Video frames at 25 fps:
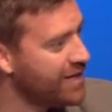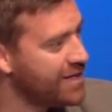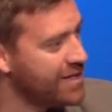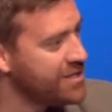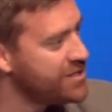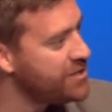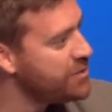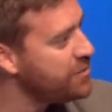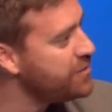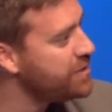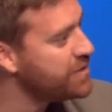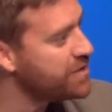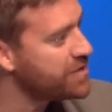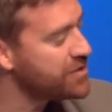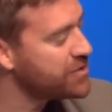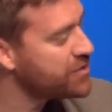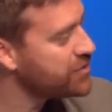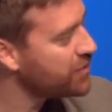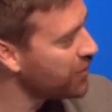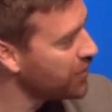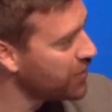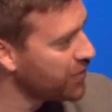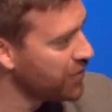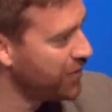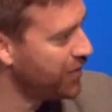to
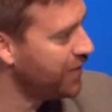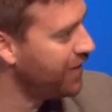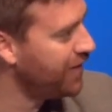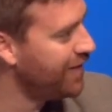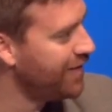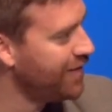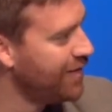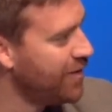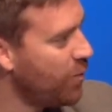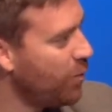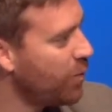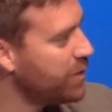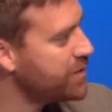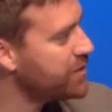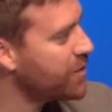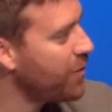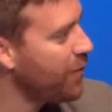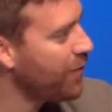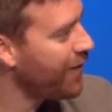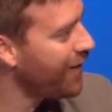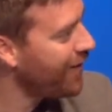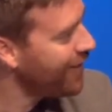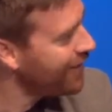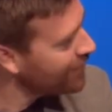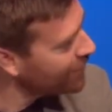discern what's
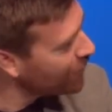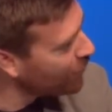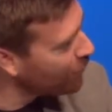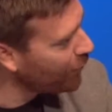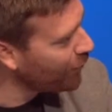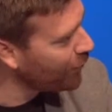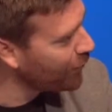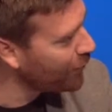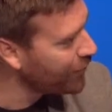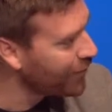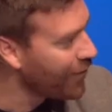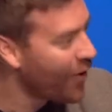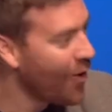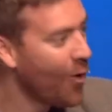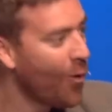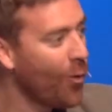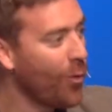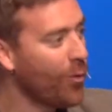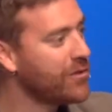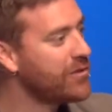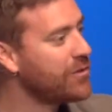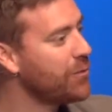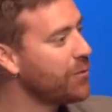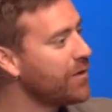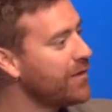going on in the world
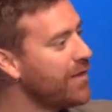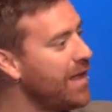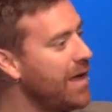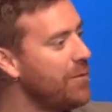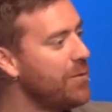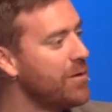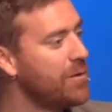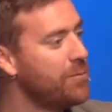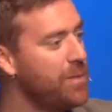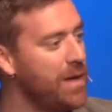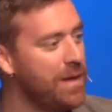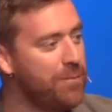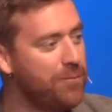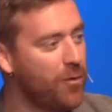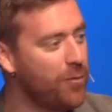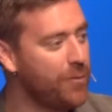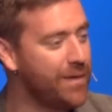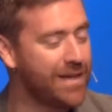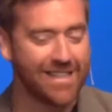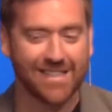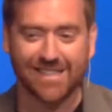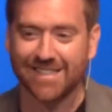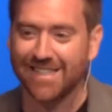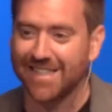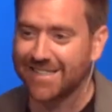or to relate with people,
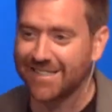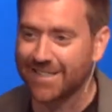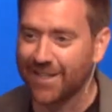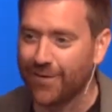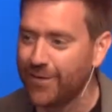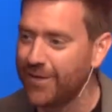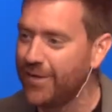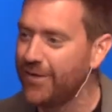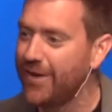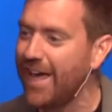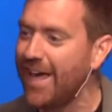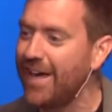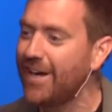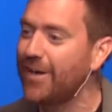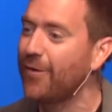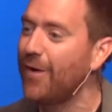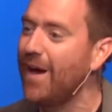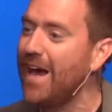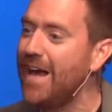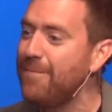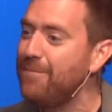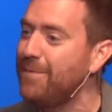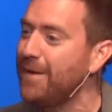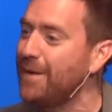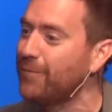because you can't
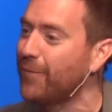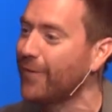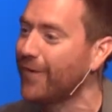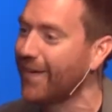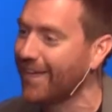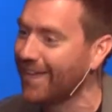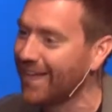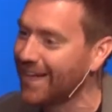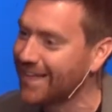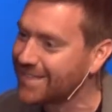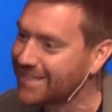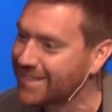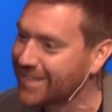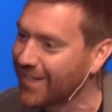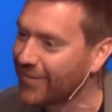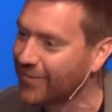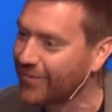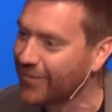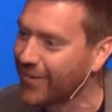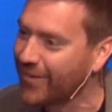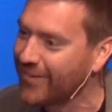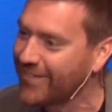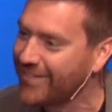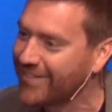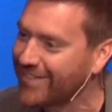grade people on that stuff,
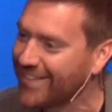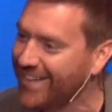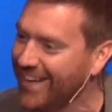folks.